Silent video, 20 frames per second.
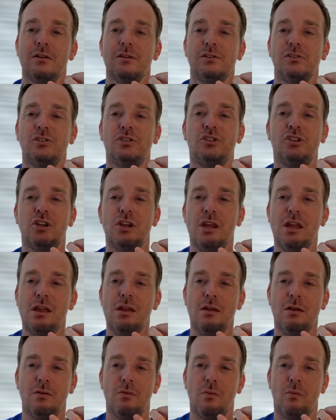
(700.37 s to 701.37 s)

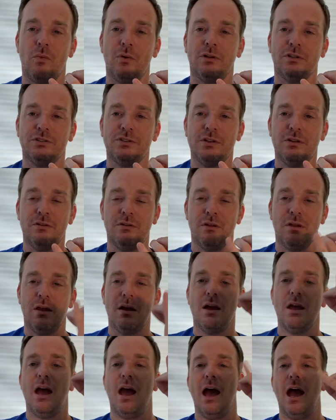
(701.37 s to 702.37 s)
G, Wilson,
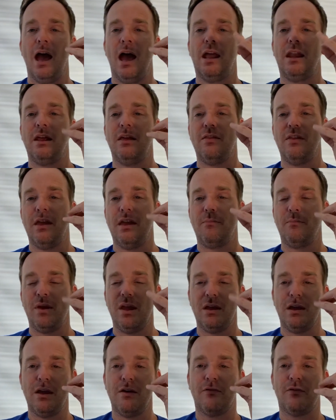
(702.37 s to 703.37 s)
add in the
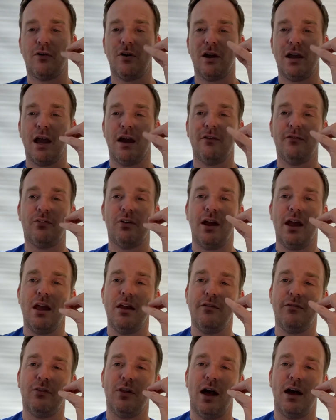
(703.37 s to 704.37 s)
pinky for again for A
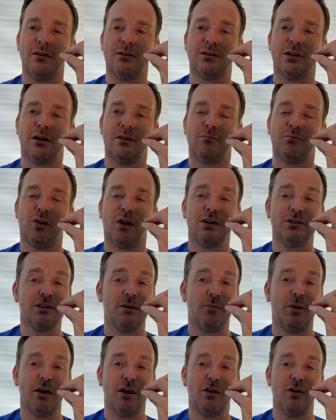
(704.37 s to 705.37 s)
flat, plus the
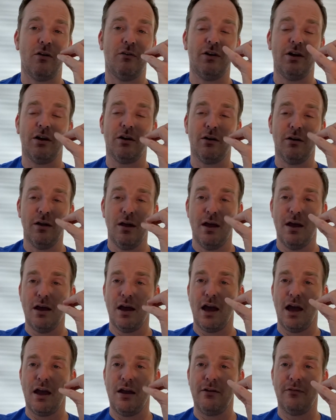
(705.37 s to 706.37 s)
pinky over here,
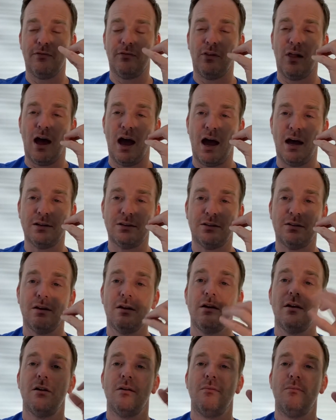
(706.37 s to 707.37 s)
A flat,
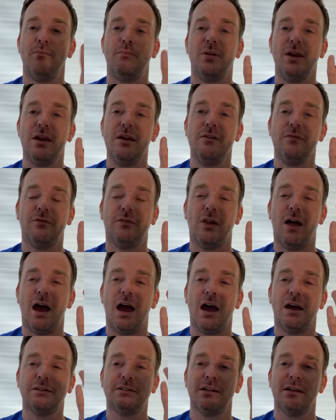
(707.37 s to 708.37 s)
B
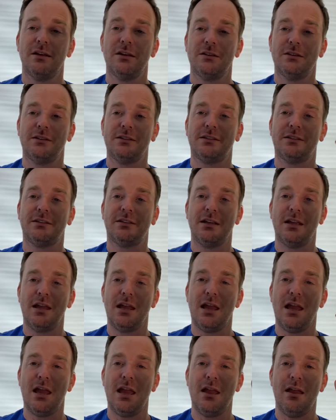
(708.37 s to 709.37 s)
flat,
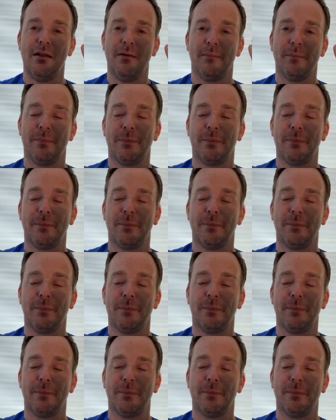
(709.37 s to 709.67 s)
C,